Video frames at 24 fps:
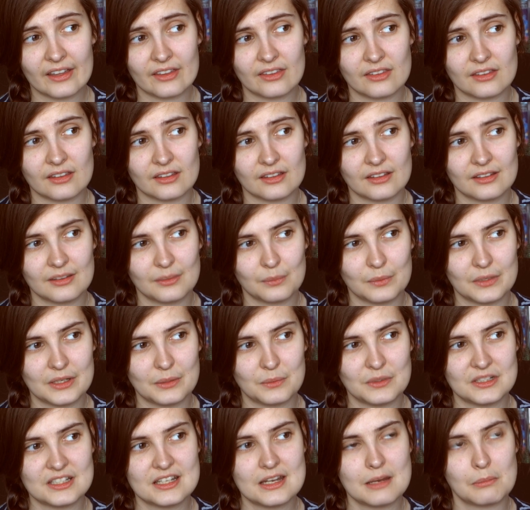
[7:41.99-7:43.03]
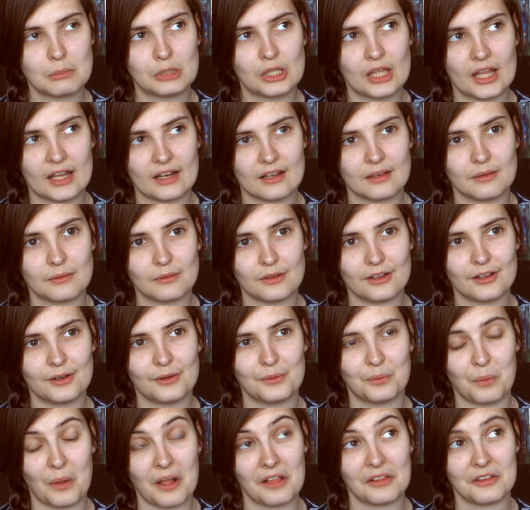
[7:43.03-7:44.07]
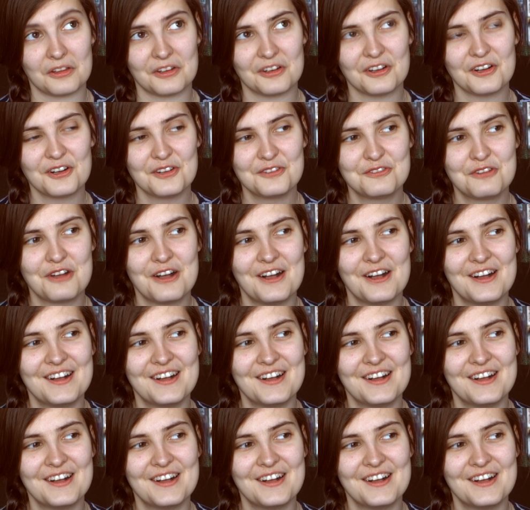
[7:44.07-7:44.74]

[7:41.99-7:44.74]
I think we didn't plan it well enough.